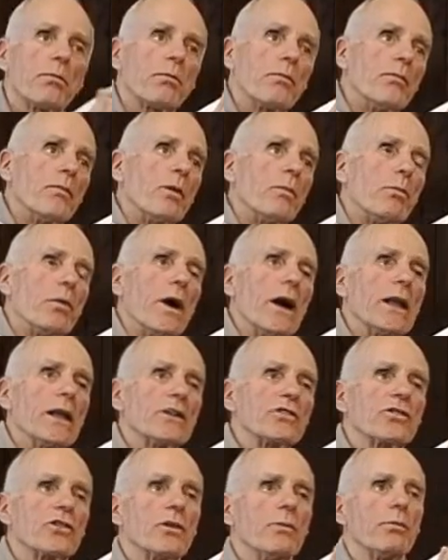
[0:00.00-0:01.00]
the
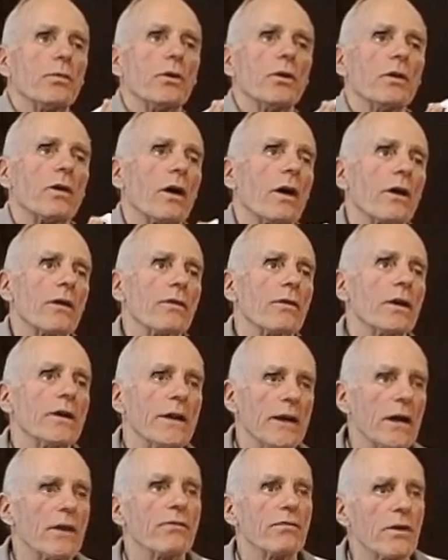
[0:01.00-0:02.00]
pilot's going to pull harder on the
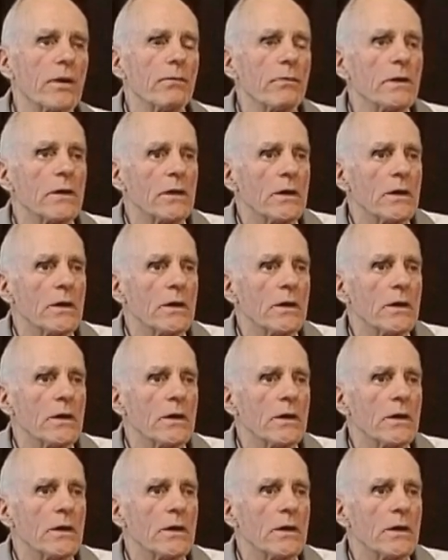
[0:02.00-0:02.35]
airframe.